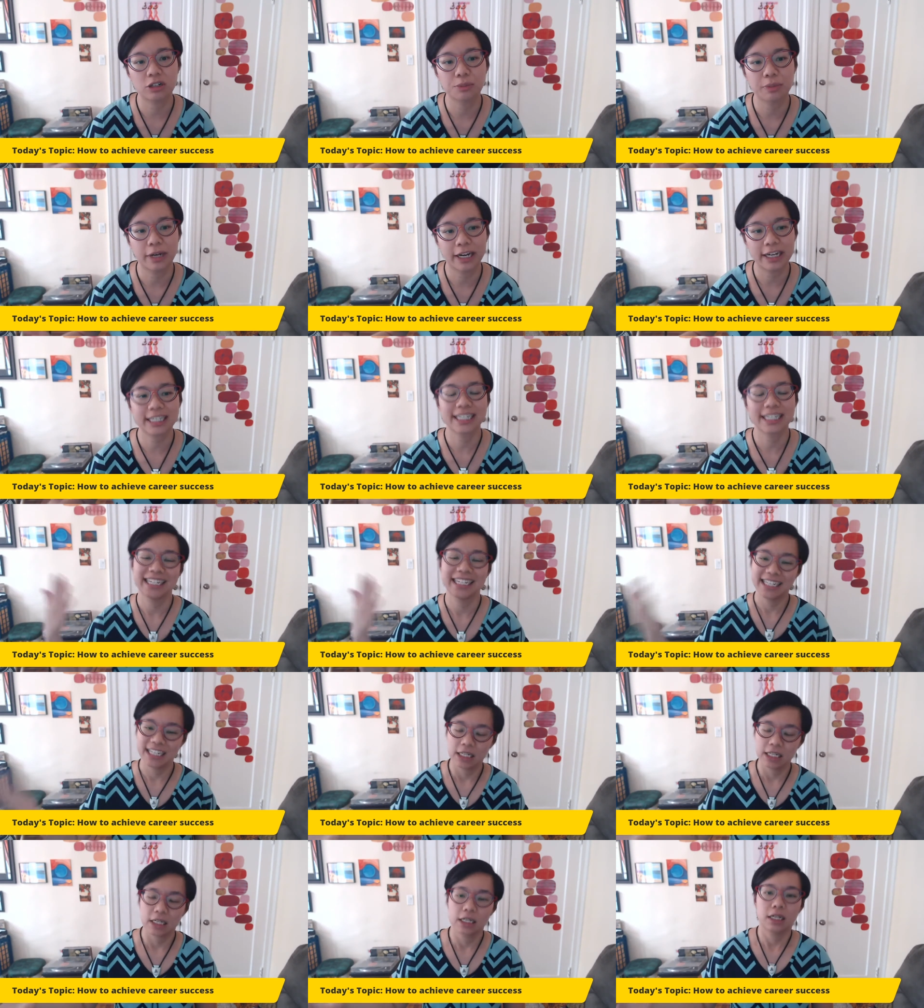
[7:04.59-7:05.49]
back,
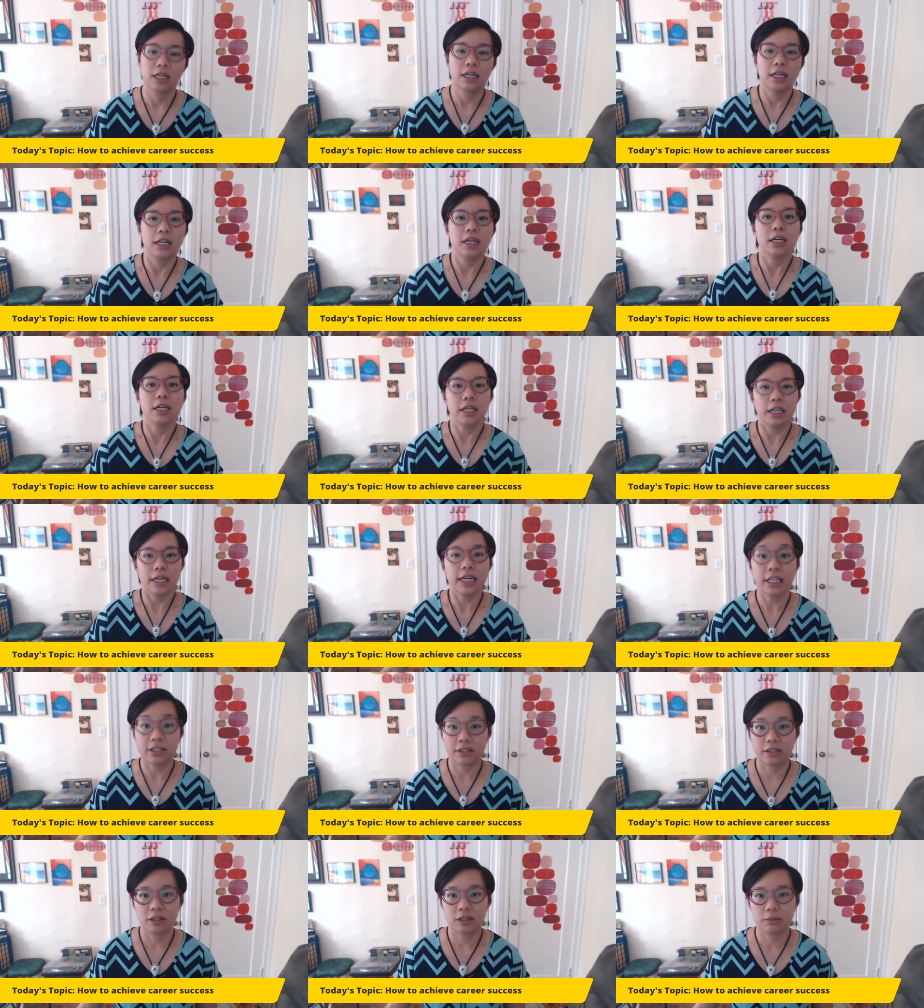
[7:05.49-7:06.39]

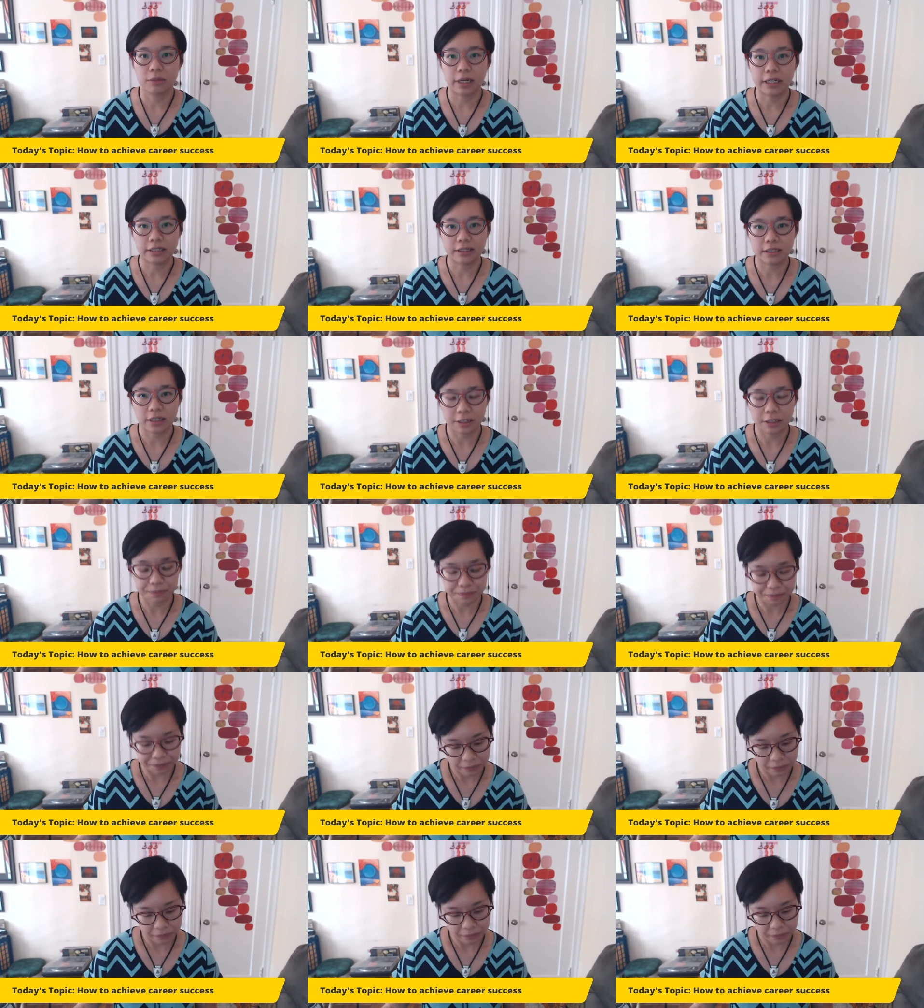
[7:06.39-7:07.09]
it's their mindset.